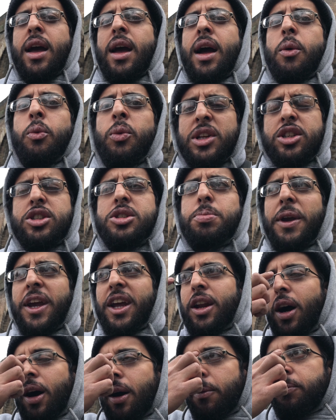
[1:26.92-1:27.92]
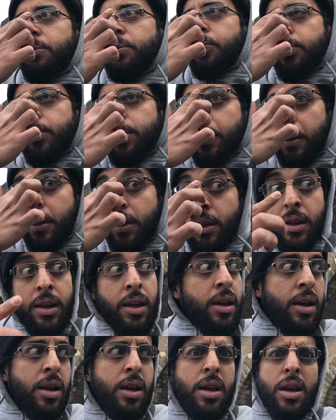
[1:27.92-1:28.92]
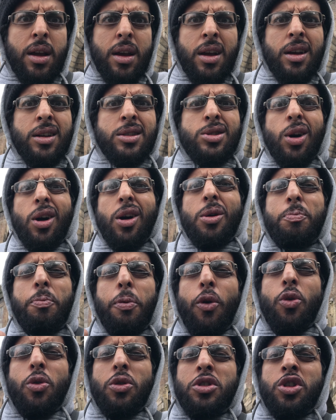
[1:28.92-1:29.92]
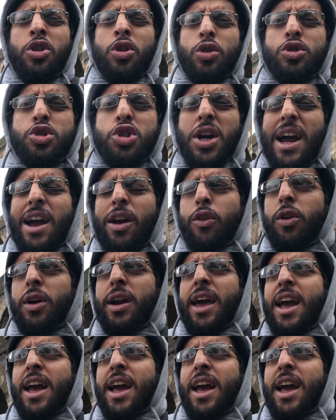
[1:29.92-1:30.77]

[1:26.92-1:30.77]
and when you speed up. So I've bought new track rod